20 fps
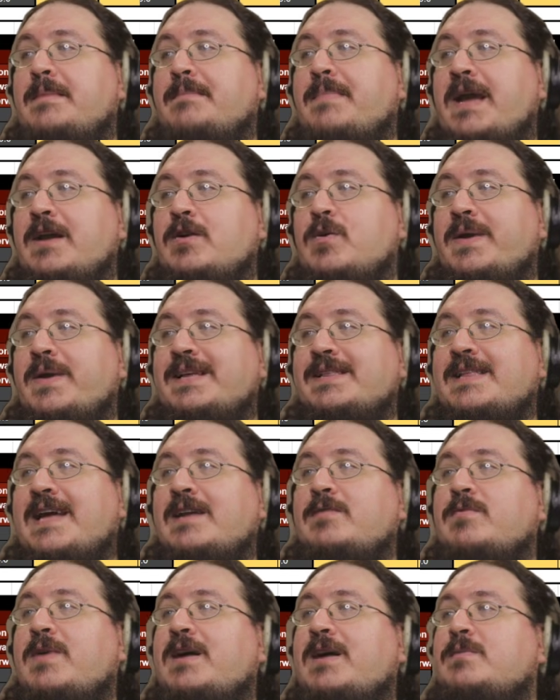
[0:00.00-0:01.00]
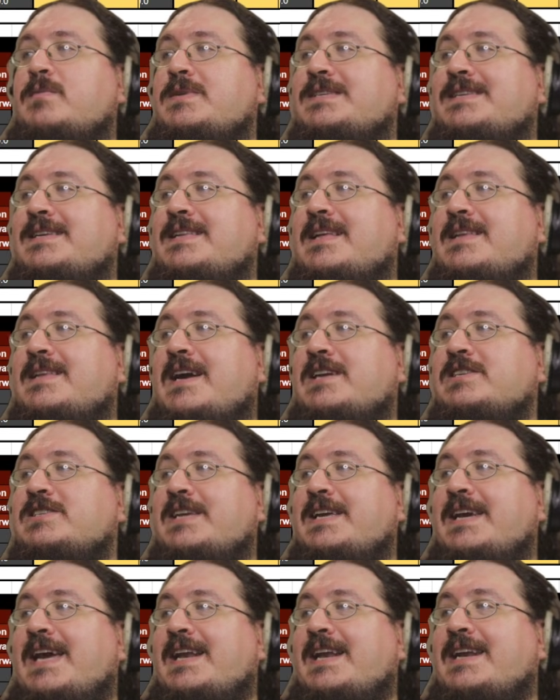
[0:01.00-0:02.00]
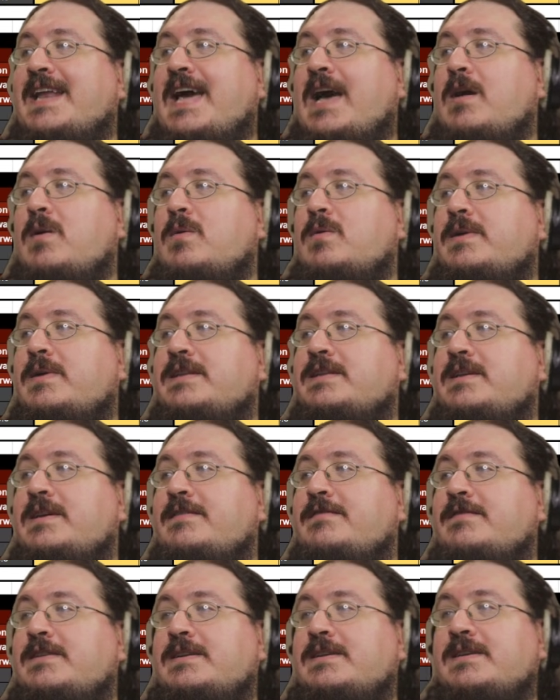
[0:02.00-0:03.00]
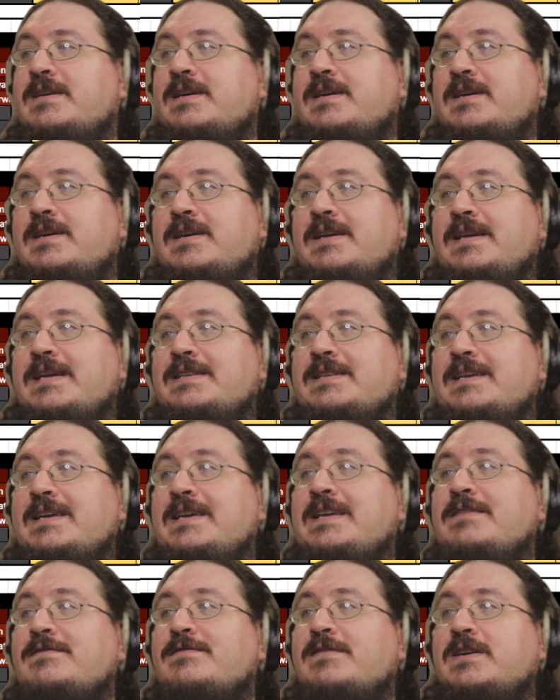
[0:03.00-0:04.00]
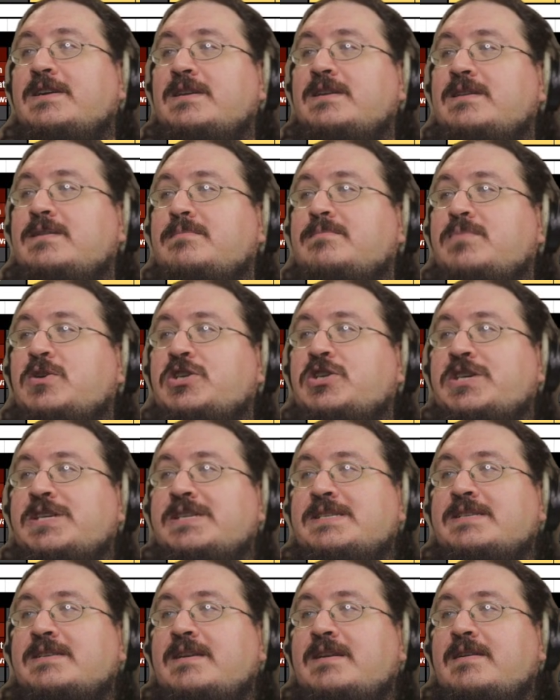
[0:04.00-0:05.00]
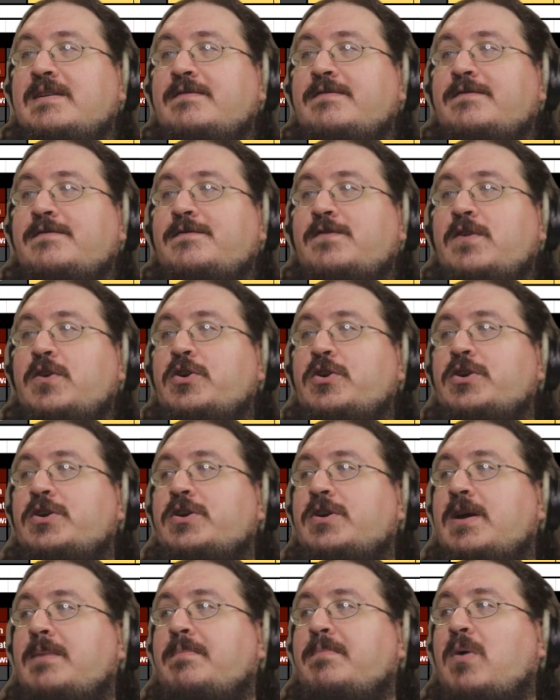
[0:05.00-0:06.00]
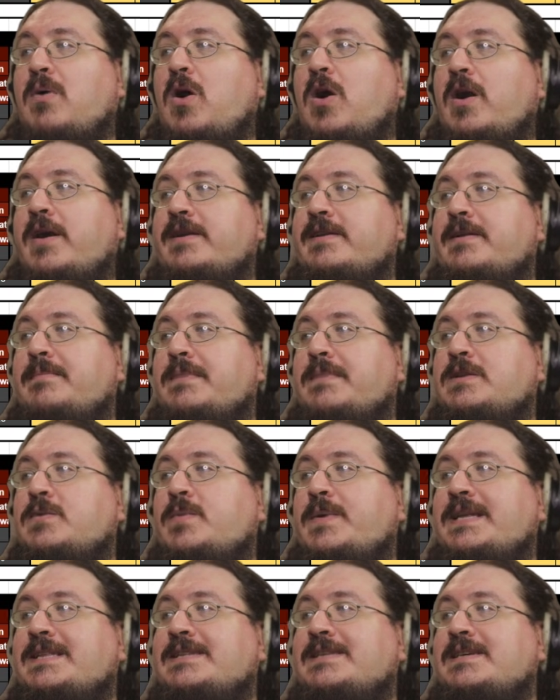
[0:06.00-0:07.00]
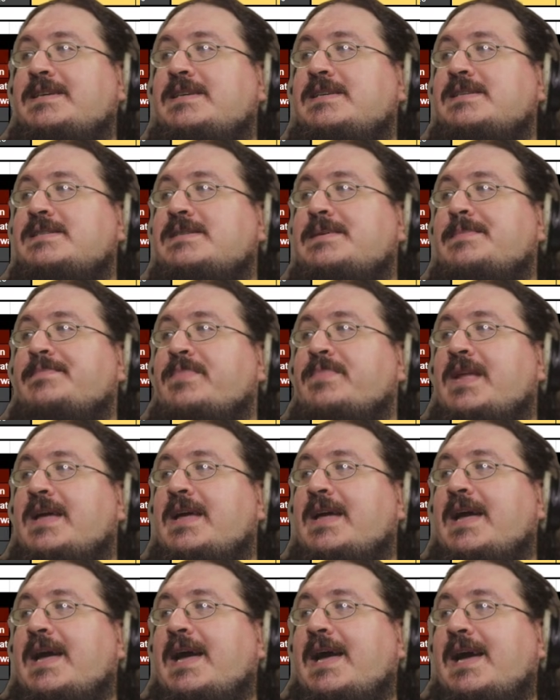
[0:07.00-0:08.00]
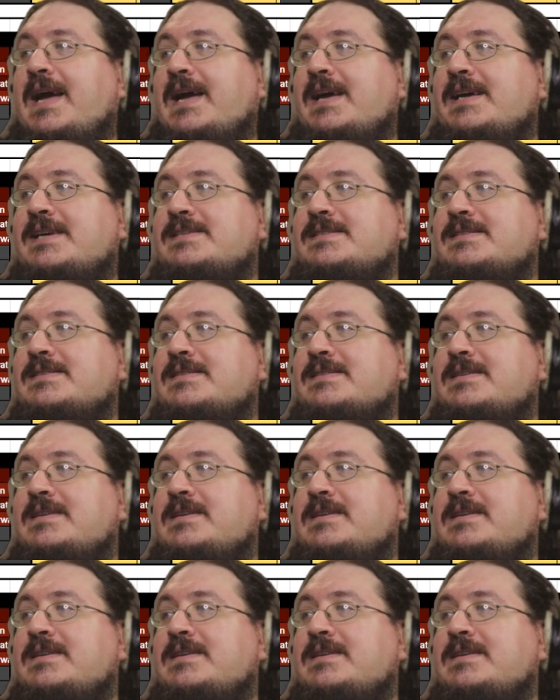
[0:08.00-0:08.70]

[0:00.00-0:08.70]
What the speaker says: By going that route, we see that actually, yeah, now it even pushes further apart between these, as